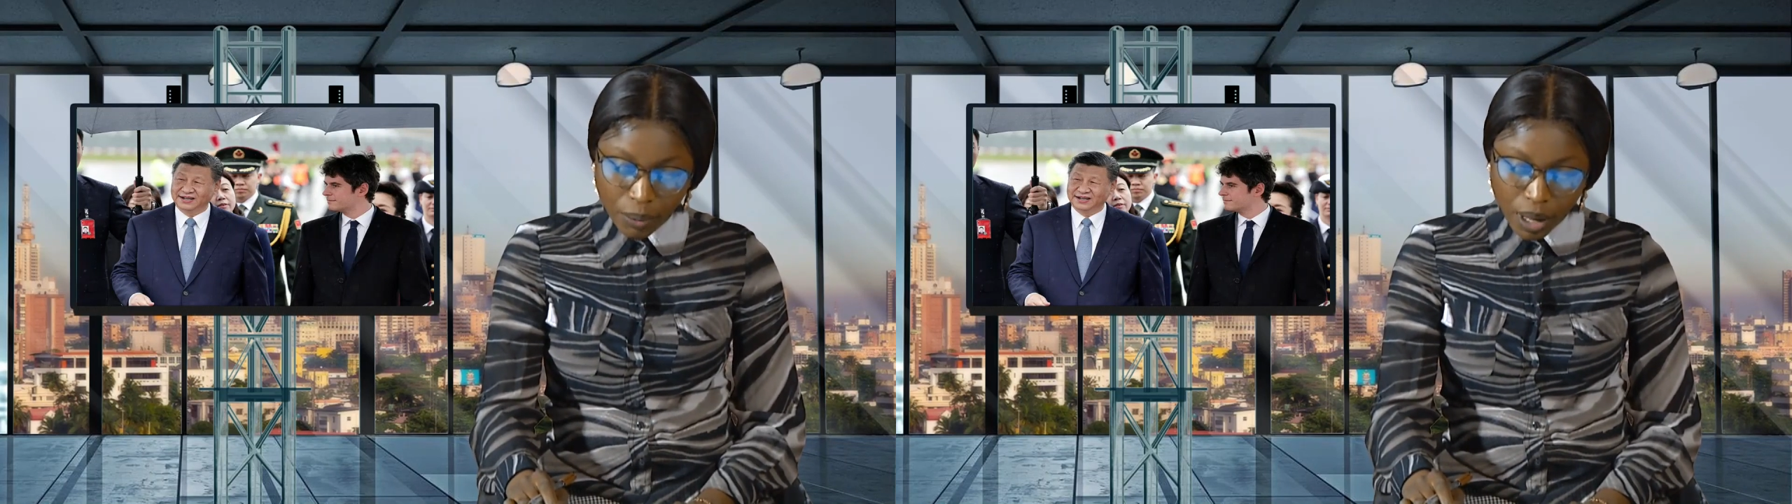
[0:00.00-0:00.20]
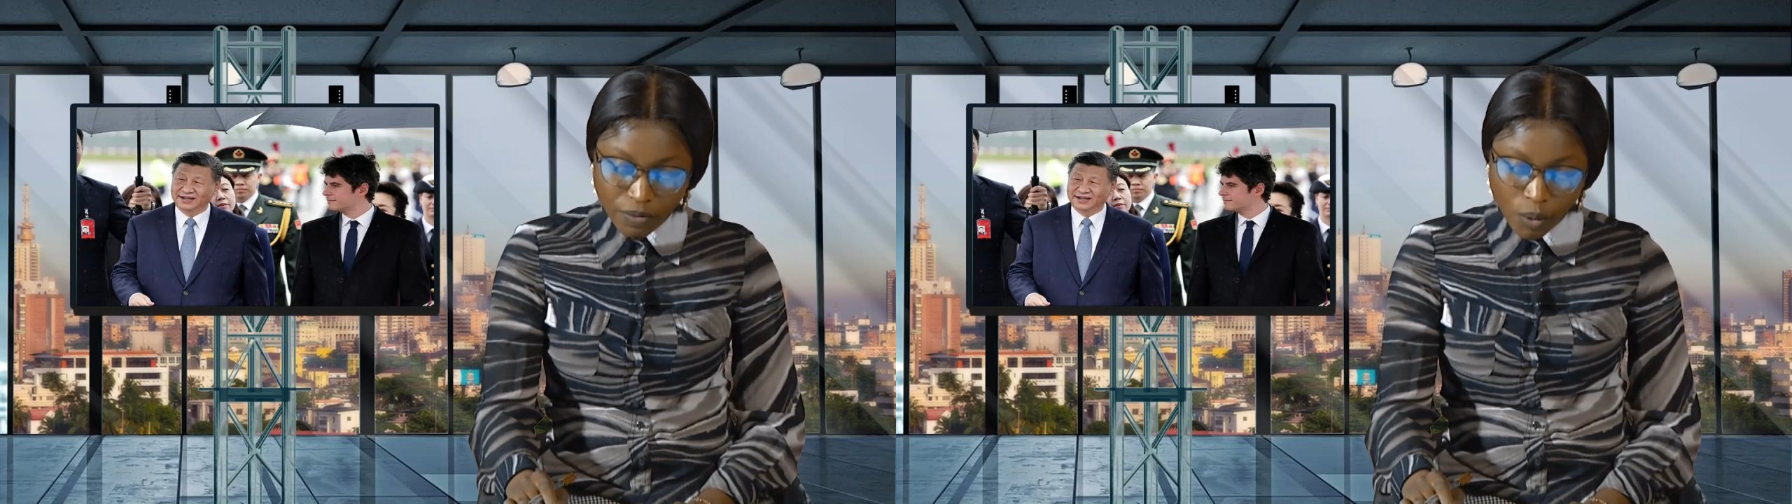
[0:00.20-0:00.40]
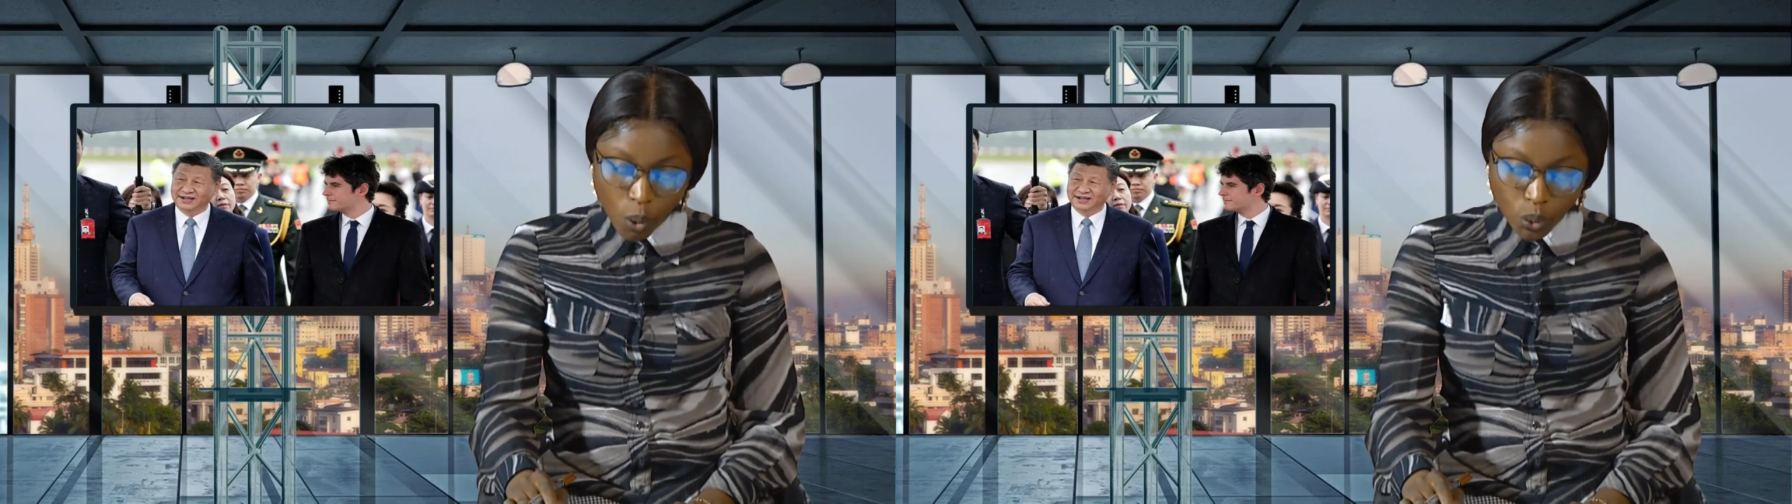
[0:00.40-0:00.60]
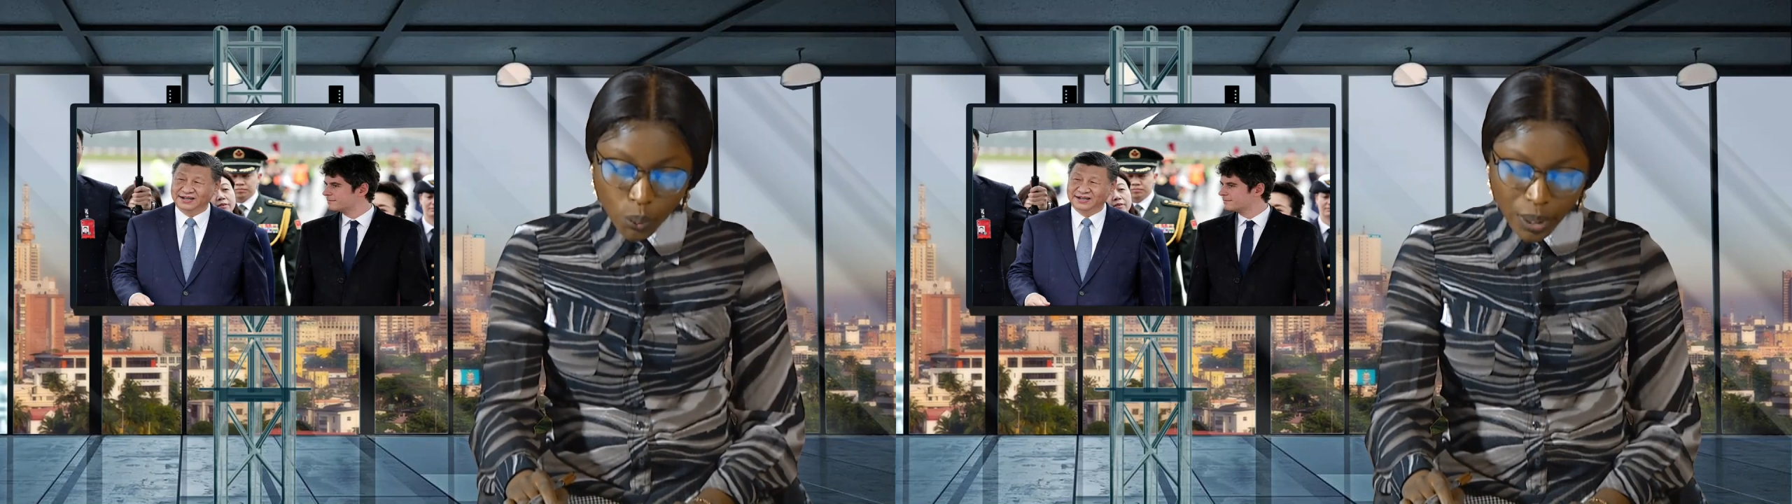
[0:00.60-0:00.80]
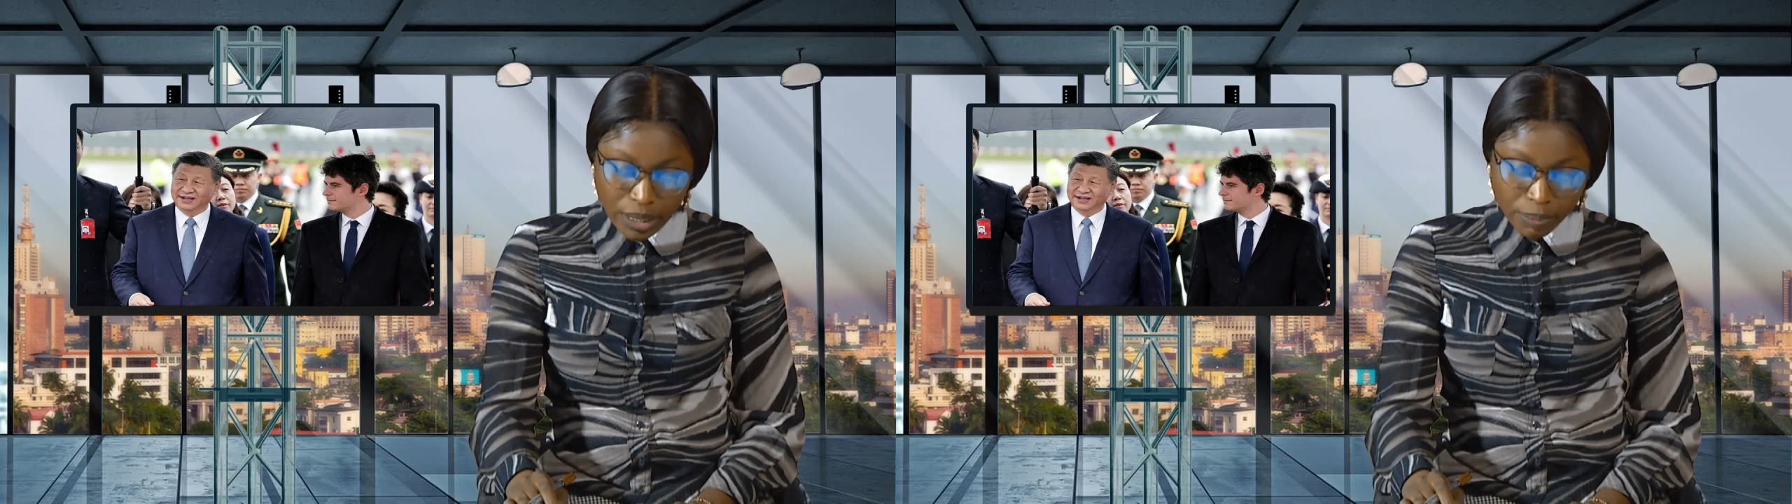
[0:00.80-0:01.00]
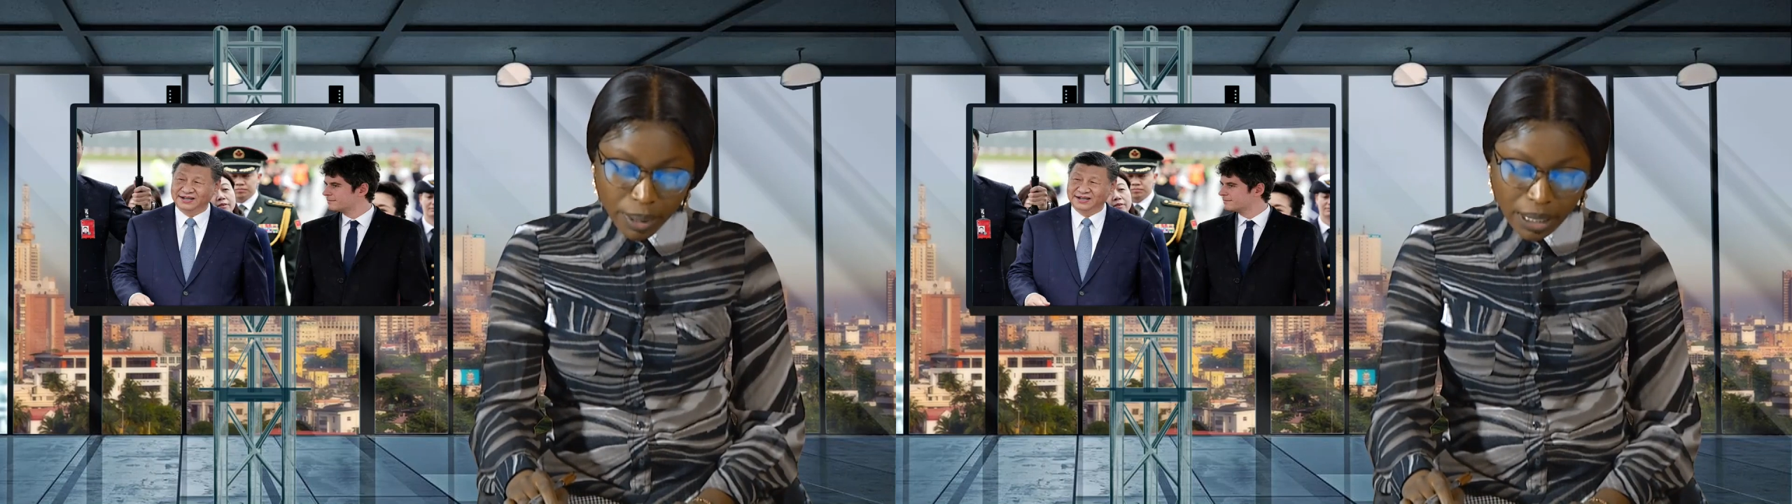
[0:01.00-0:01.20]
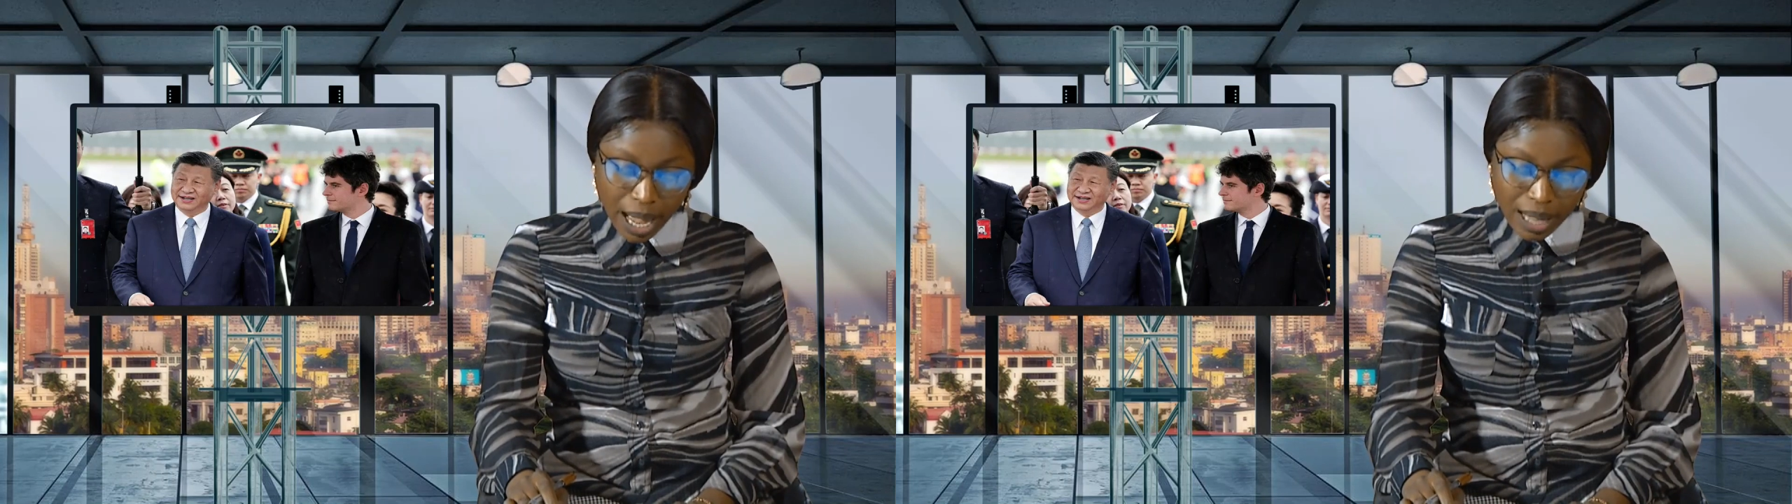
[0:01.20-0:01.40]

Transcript: We have always been